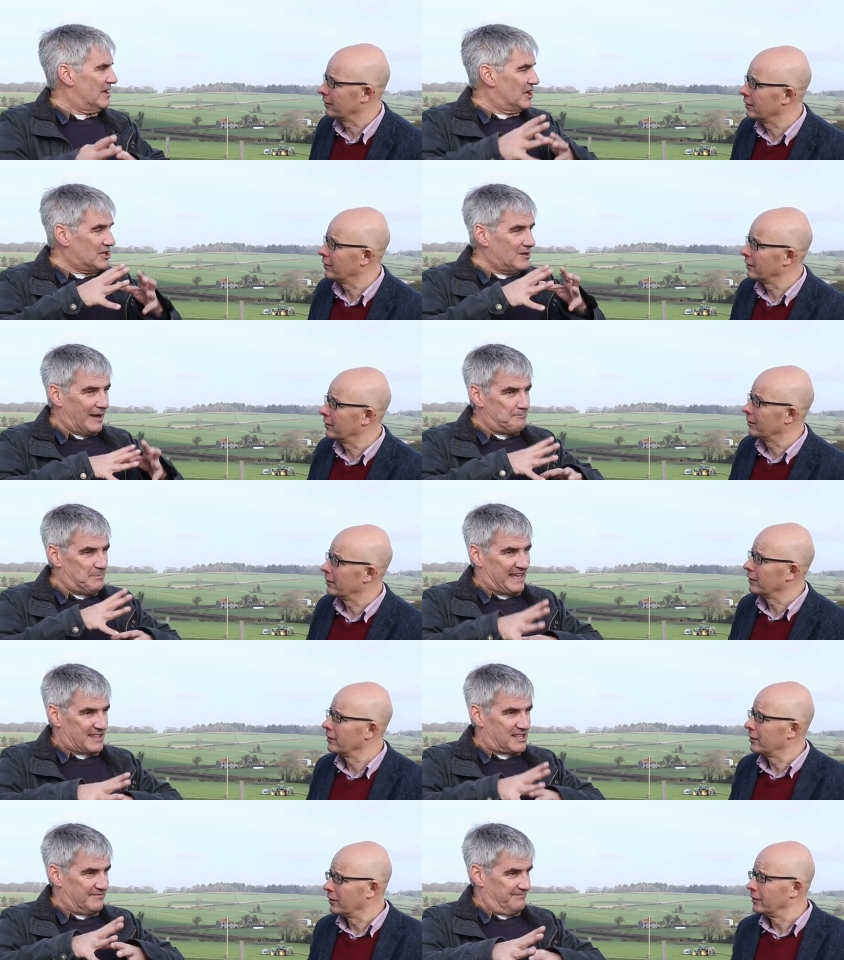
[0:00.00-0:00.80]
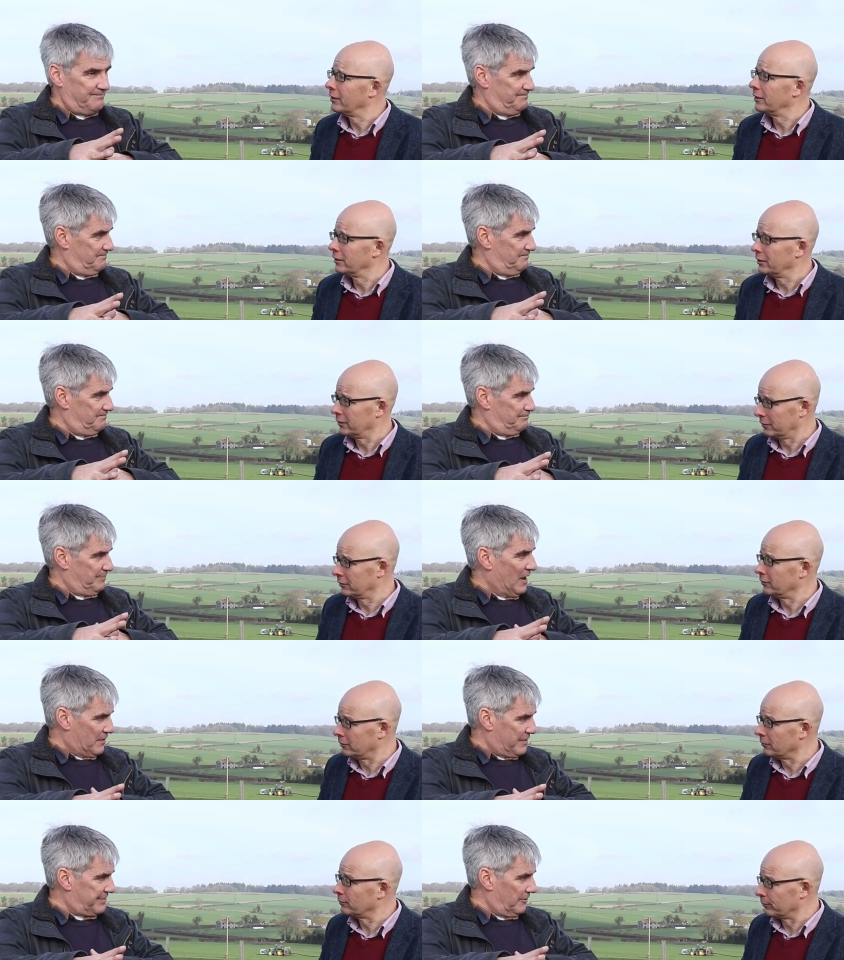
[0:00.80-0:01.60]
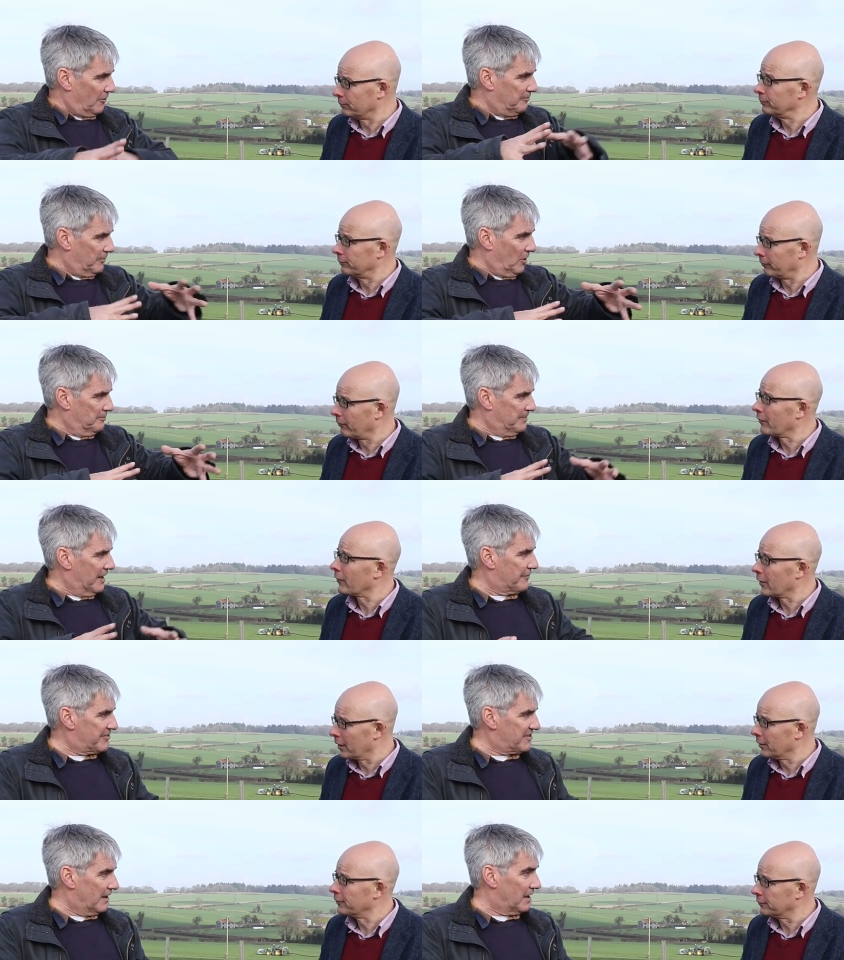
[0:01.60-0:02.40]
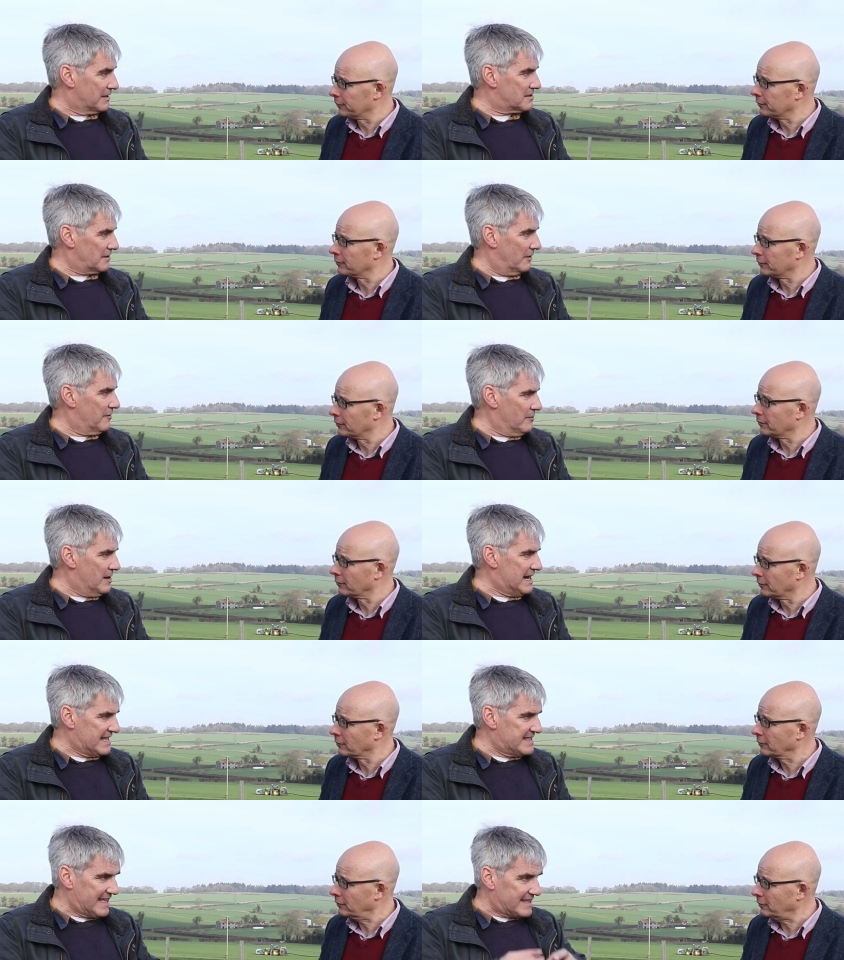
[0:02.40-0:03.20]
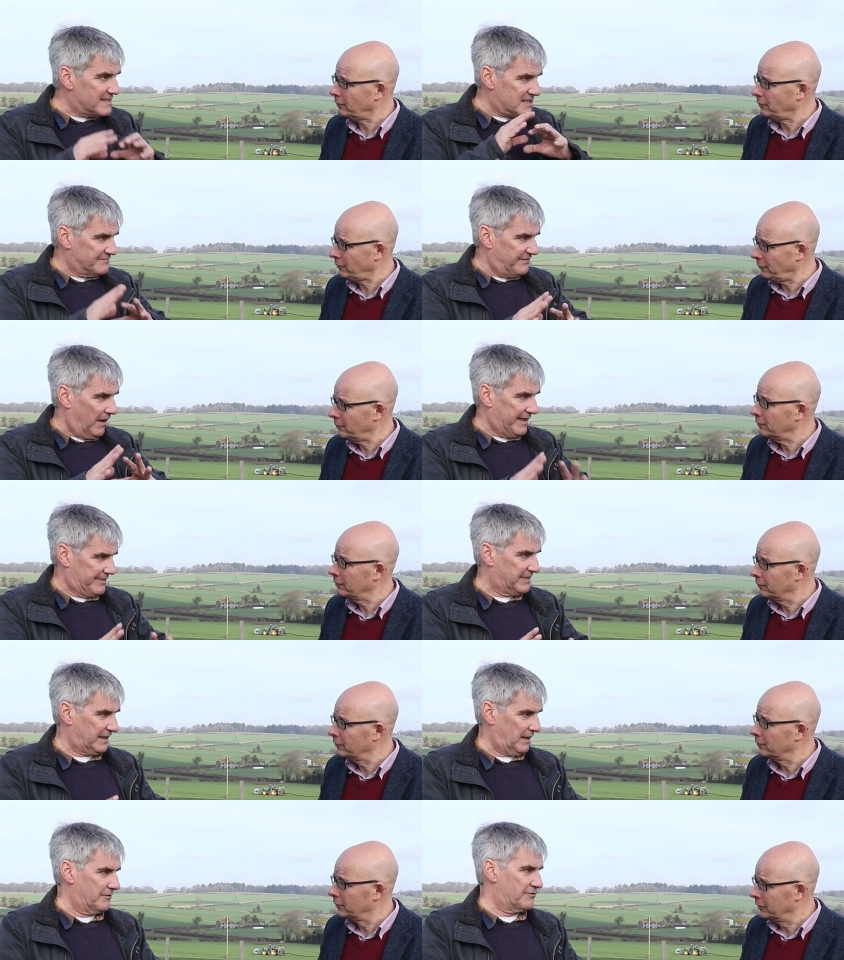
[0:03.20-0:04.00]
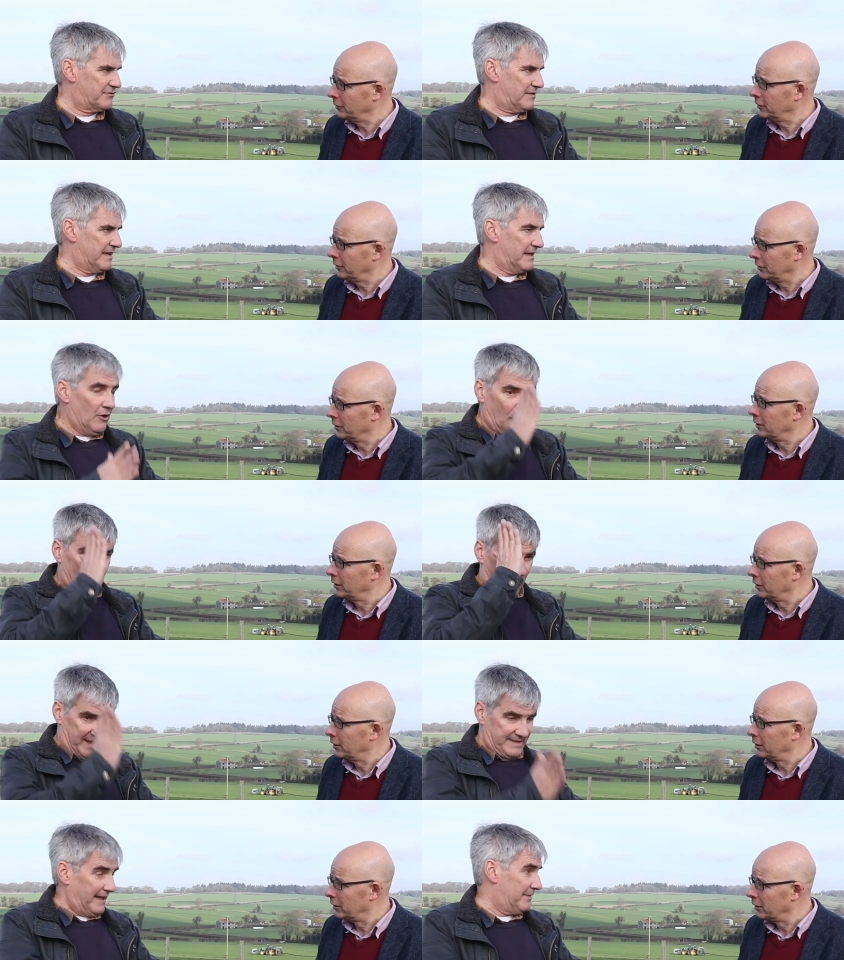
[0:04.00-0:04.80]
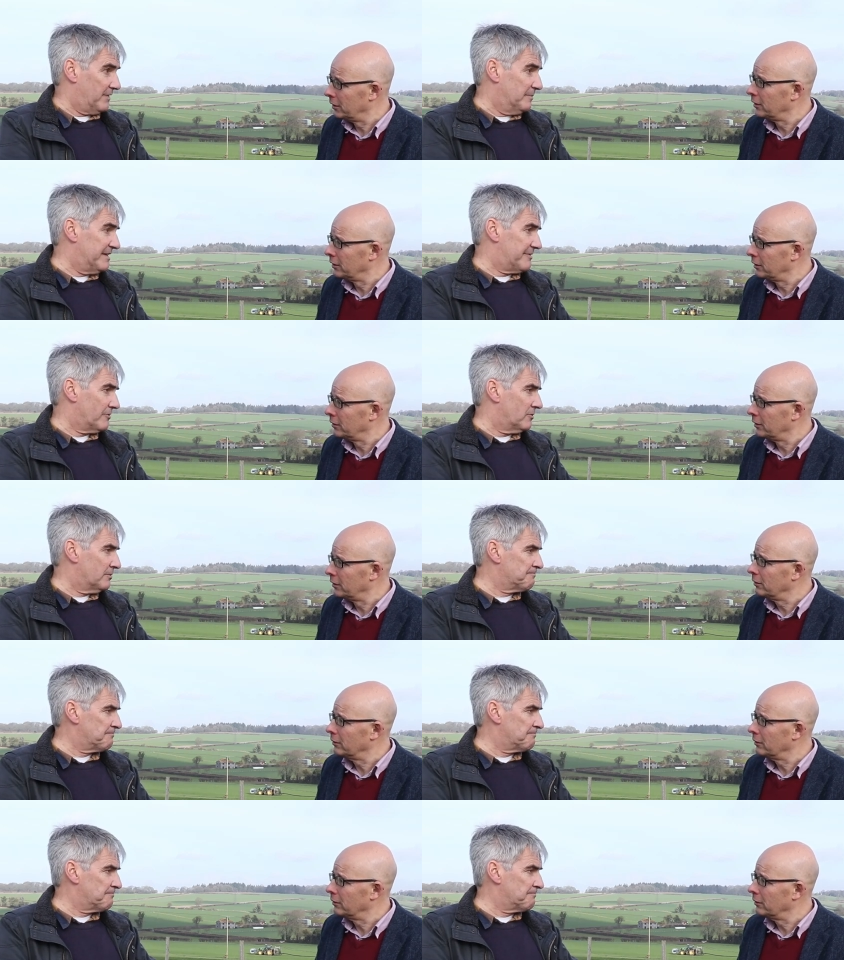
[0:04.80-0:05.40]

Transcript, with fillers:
Speaker 1: You had bits of both on both sides. So it really did divide the country right down the middle.